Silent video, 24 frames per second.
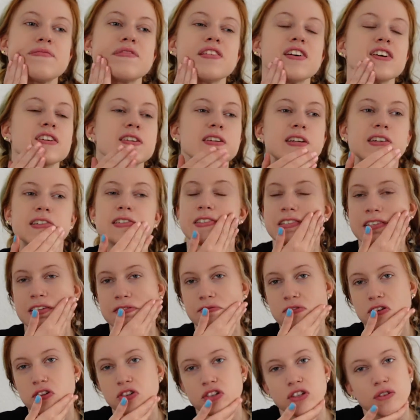As you can see,
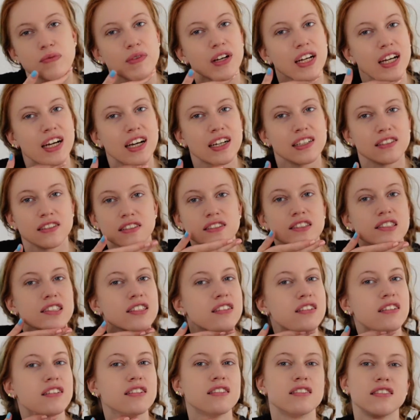I'm using my hands
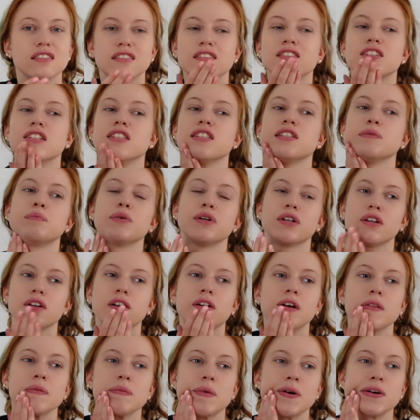to put it
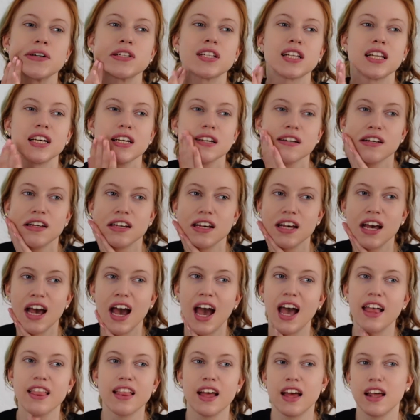on mostly.
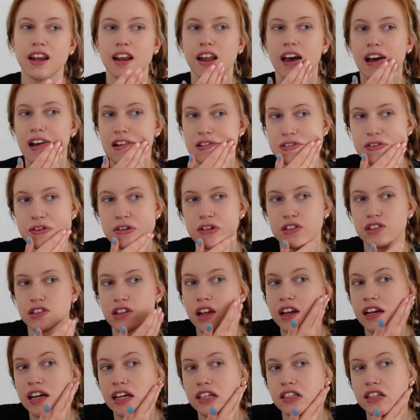And then afterwards,
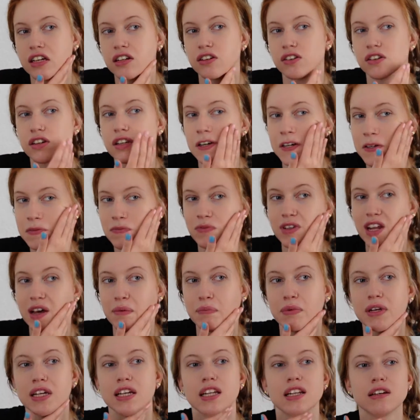like I said earlier, I'm
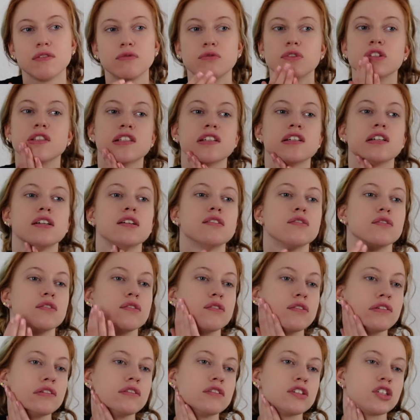dapping it in with the
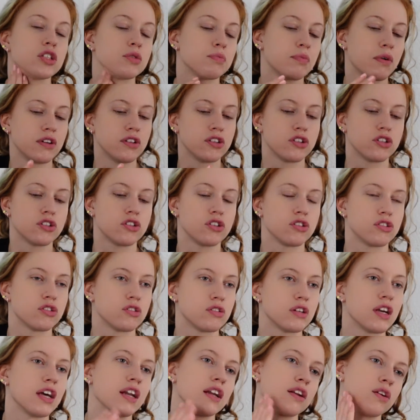sponge just to
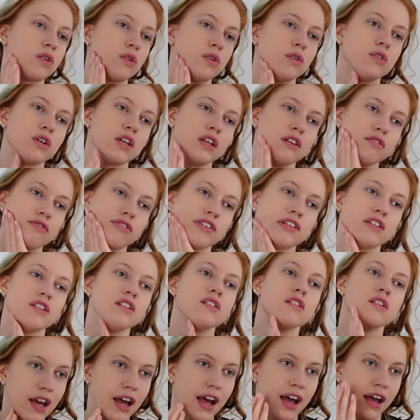get it all even
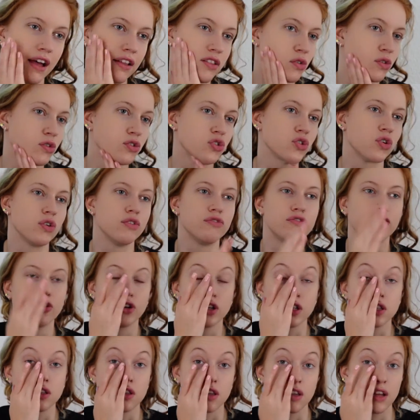and also
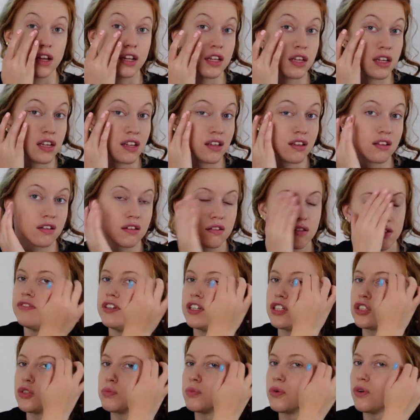avoid any
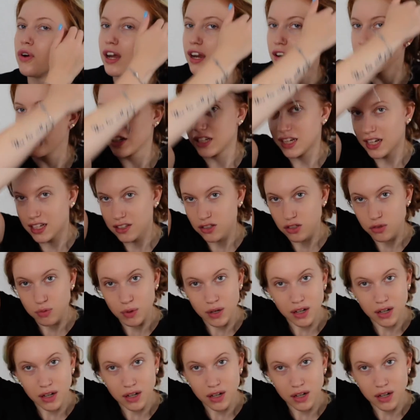visible areas